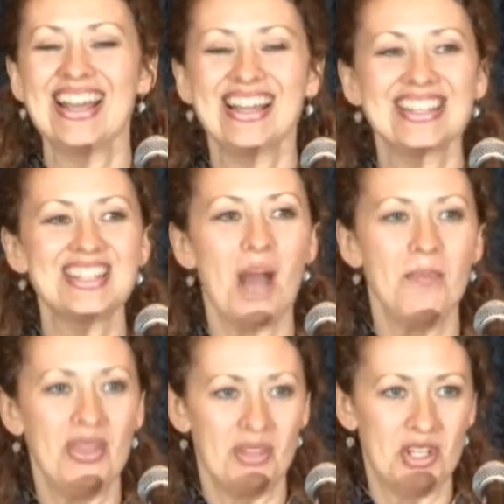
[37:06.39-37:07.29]

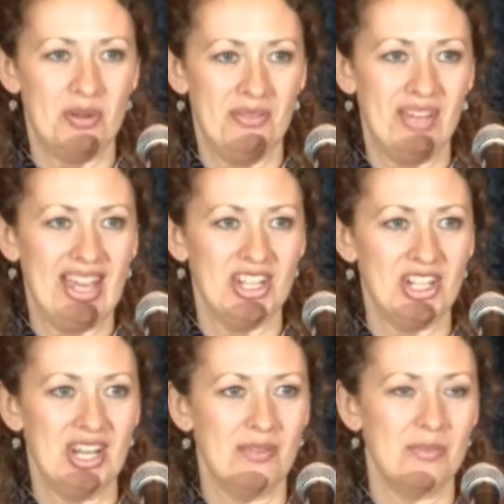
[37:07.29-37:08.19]
stopping the
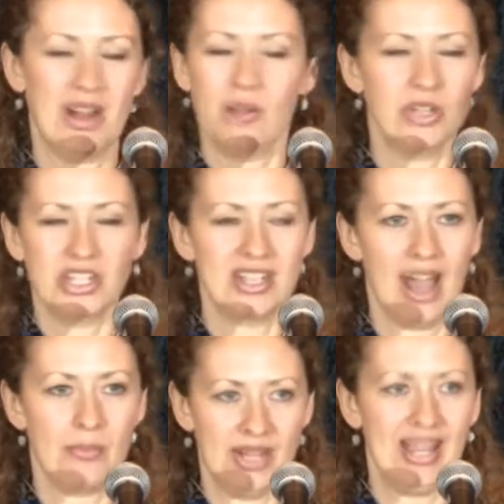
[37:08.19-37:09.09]
Shariaification of America, which isn't
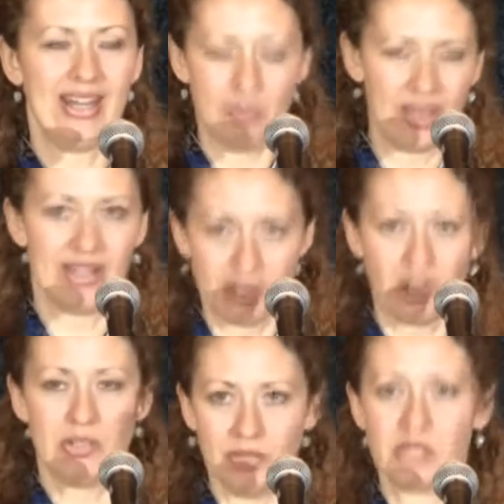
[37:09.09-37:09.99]
happening anyway, and I
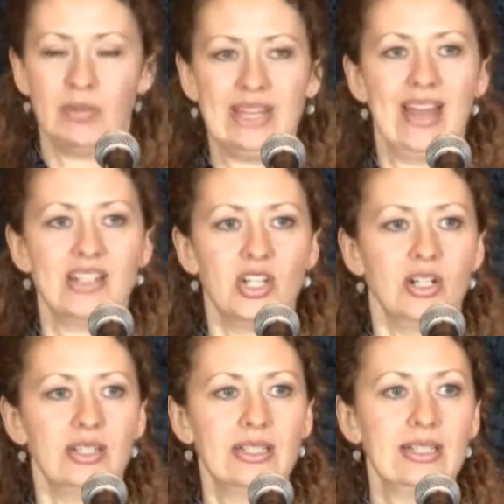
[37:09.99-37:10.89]
tried to explain that to her.